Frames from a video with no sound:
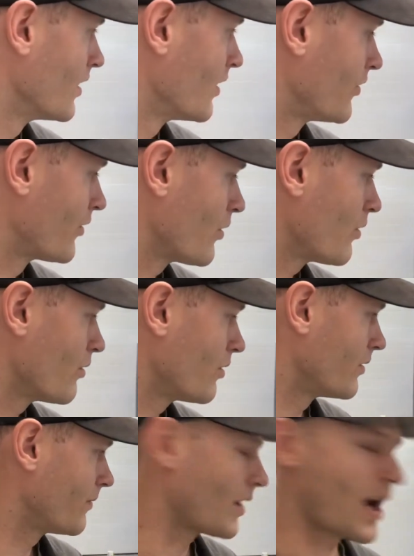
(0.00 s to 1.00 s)

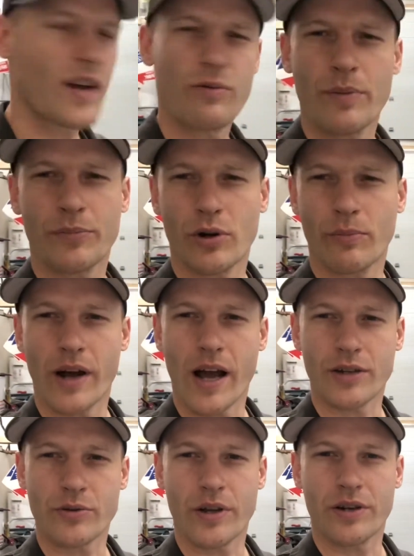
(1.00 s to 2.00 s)
So I ripped out my
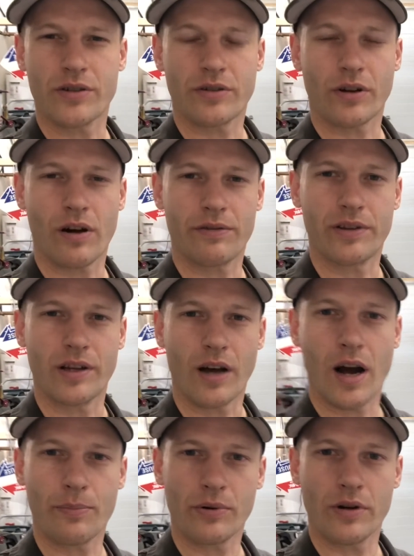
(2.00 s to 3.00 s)
actuators, took off the
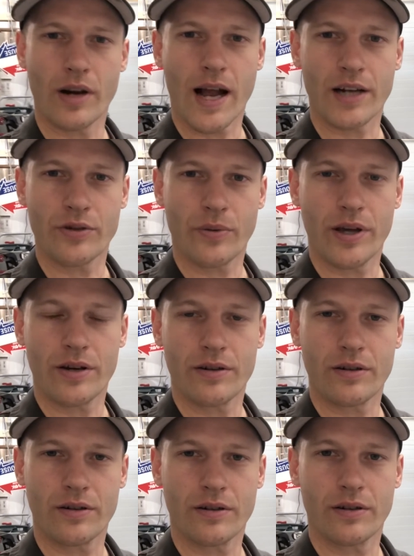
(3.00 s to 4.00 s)
upper
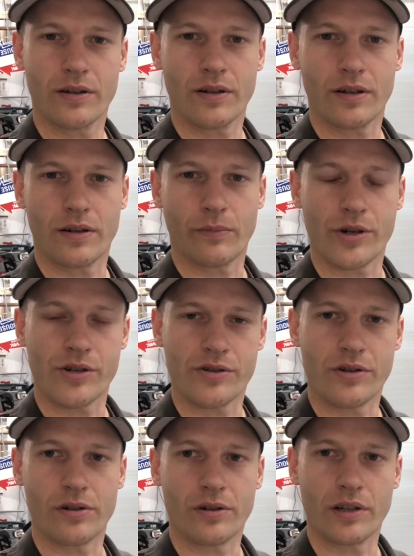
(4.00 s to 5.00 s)
actuator, which is
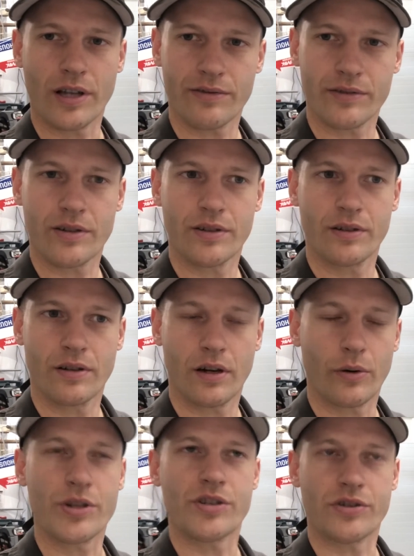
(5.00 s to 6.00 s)
your lift, or
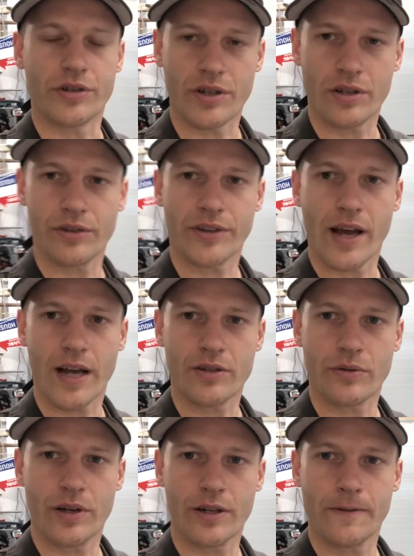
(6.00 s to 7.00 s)
which is your tilt
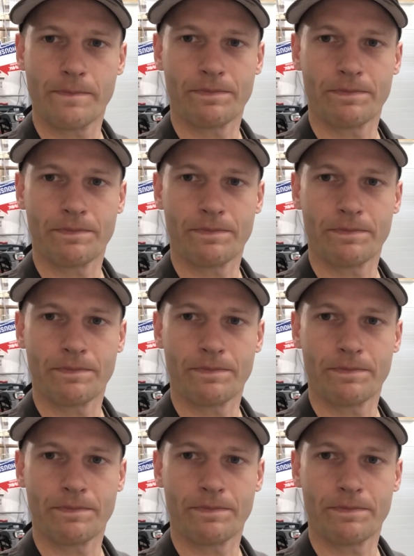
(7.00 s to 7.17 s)
actuator,